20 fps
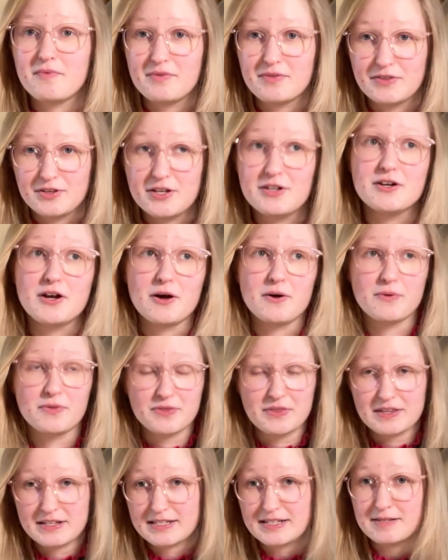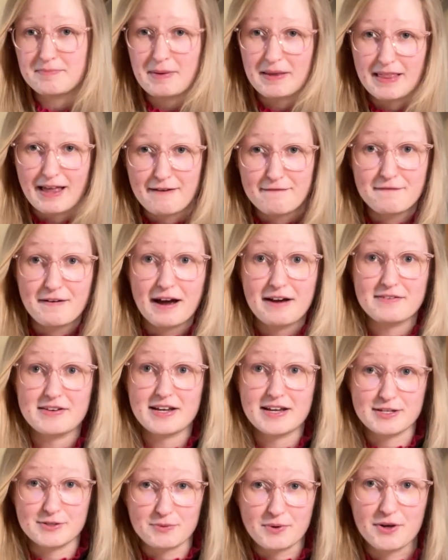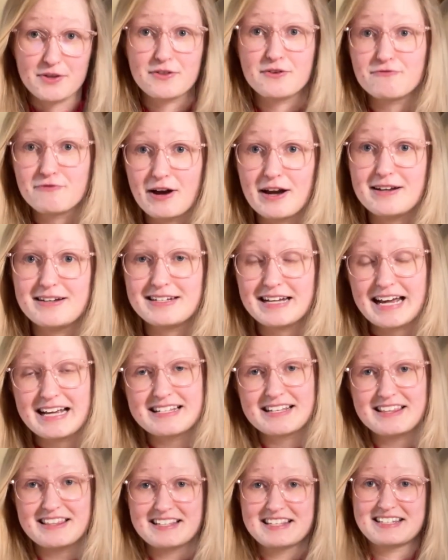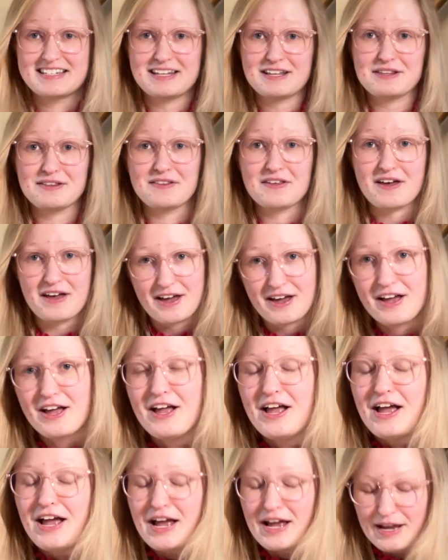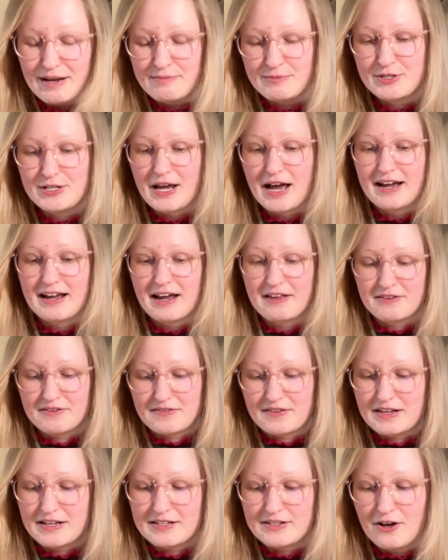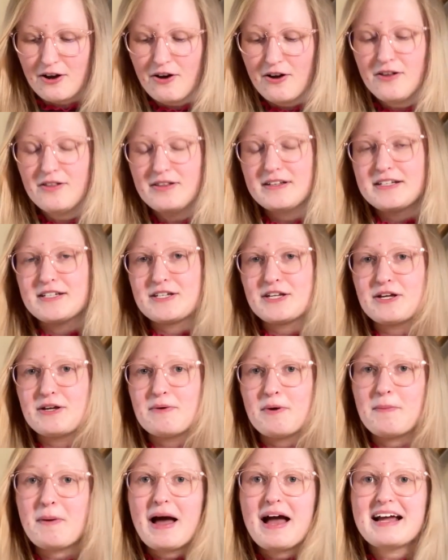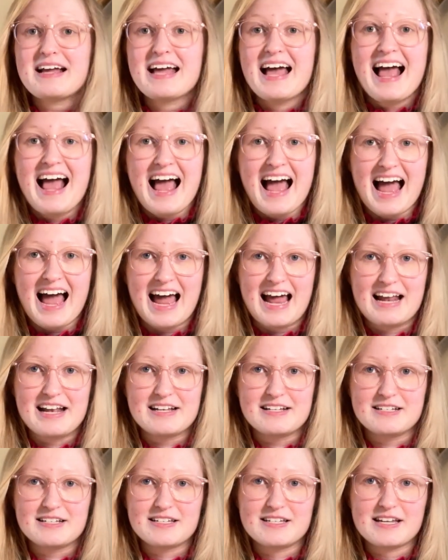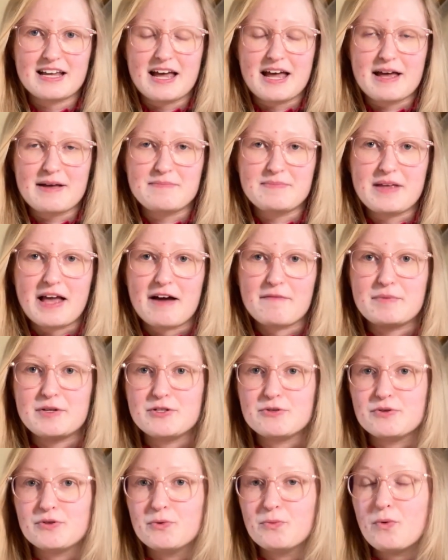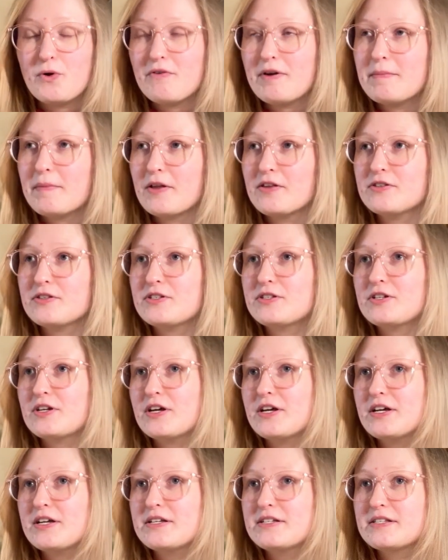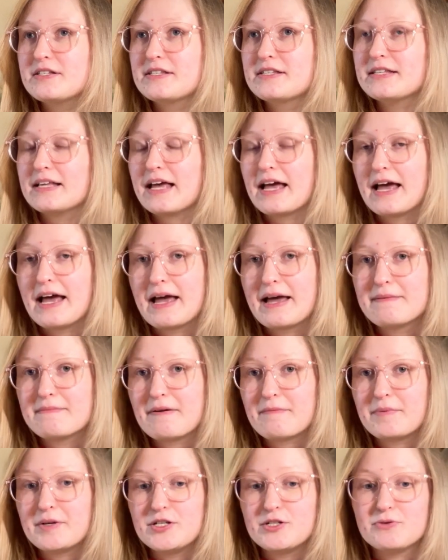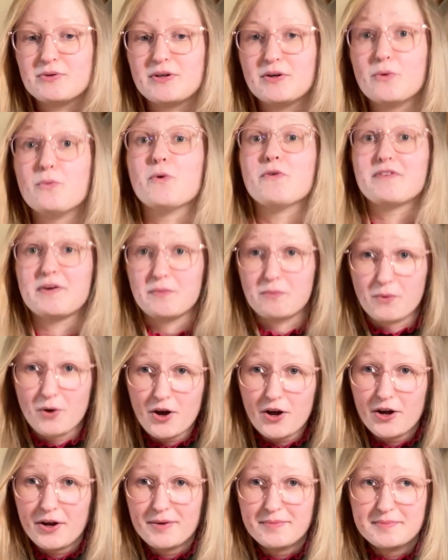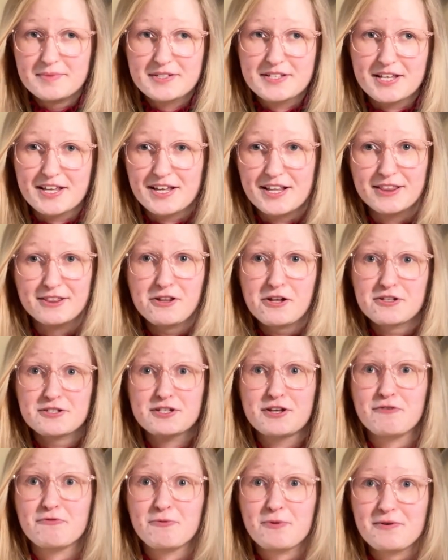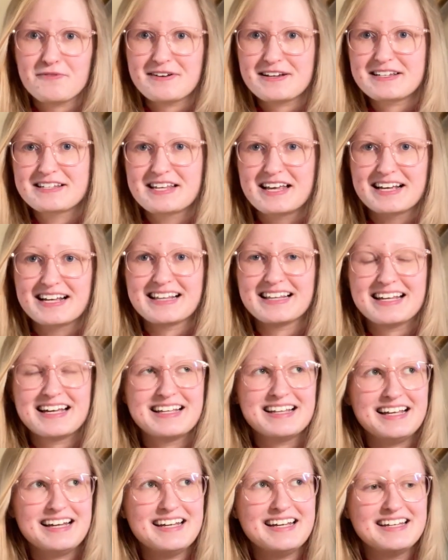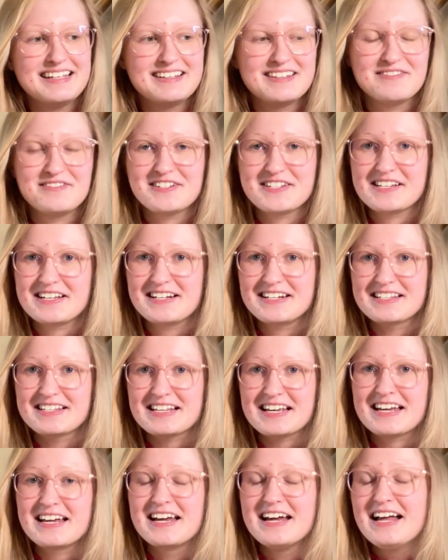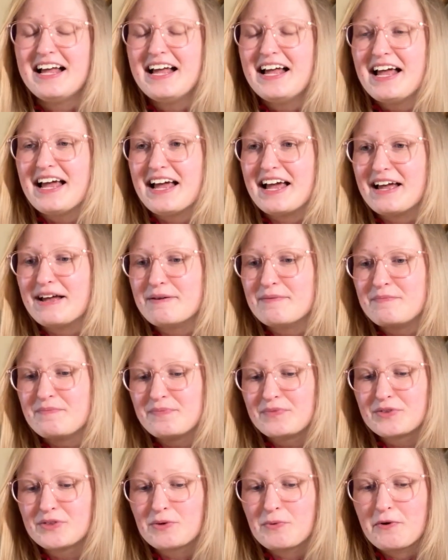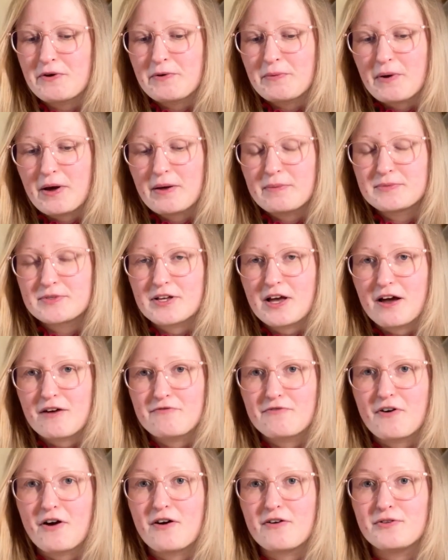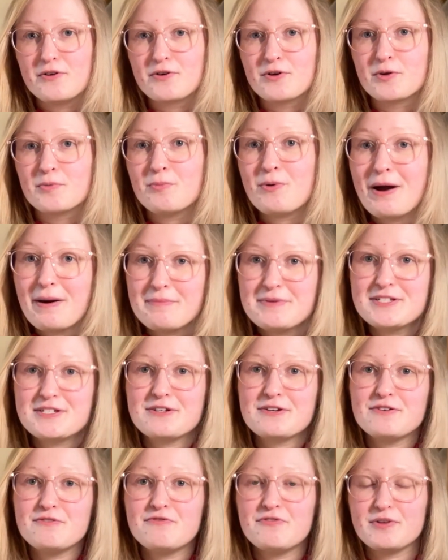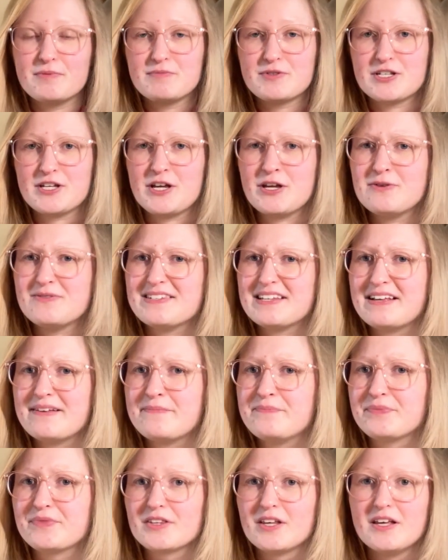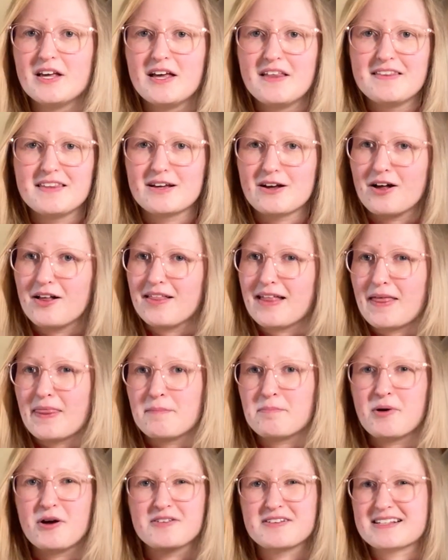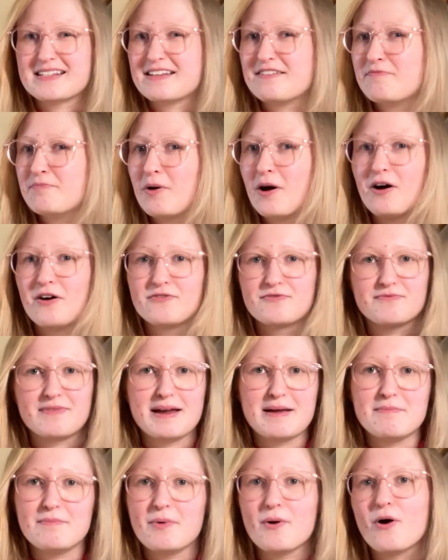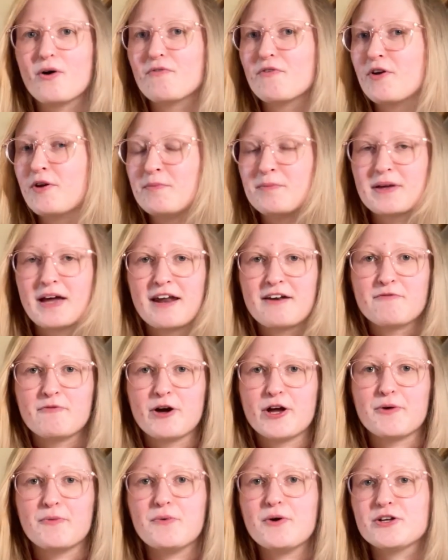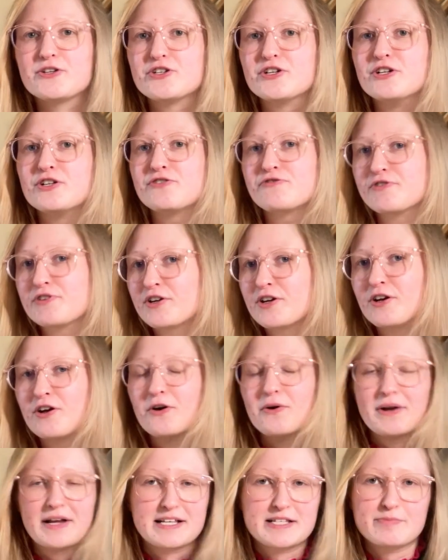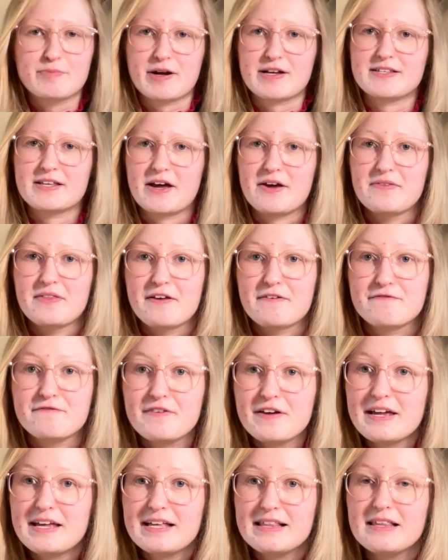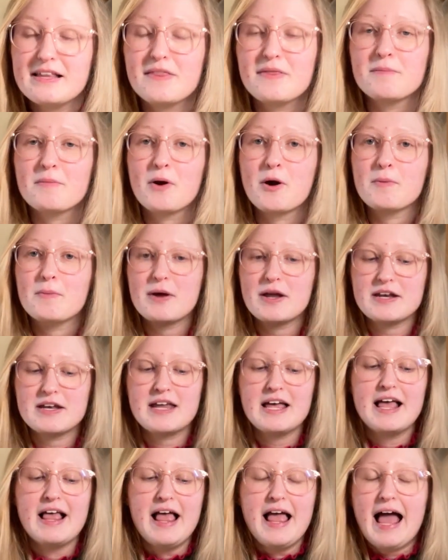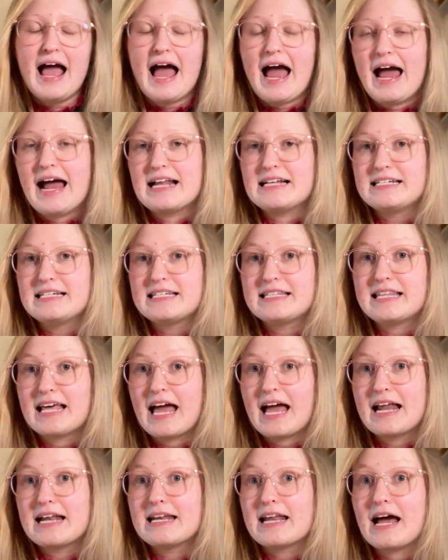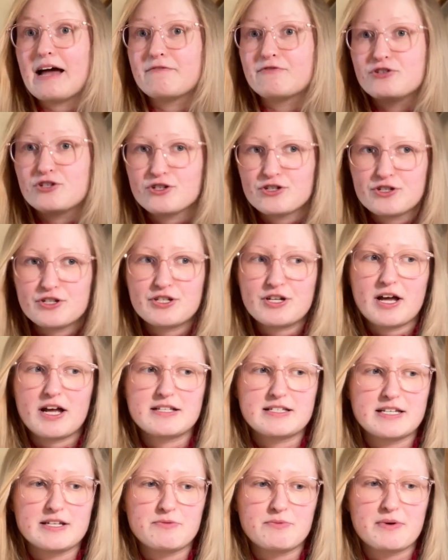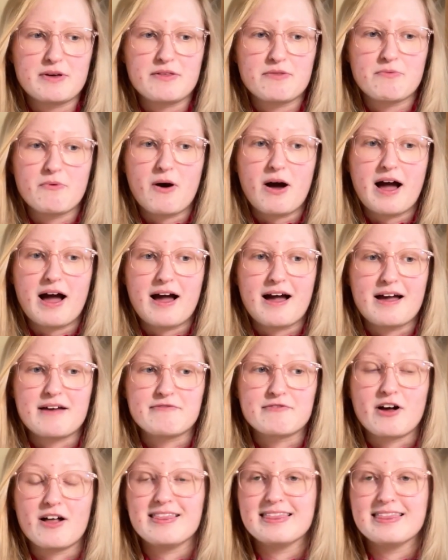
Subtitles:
you know, this has been like 5 years worth of rainy days and they're still there. So yeah, I gathered these all into a bag, and yeah, I've been doing the worry monsters, I've been doing worry worms, lots of worries clearly in the vicinity. The worry worms are for local primary school for them to use in, they call it like the positive pod, rainbow room, kind of where children can go and express how they feel at the moment. And then I've just started with what I've got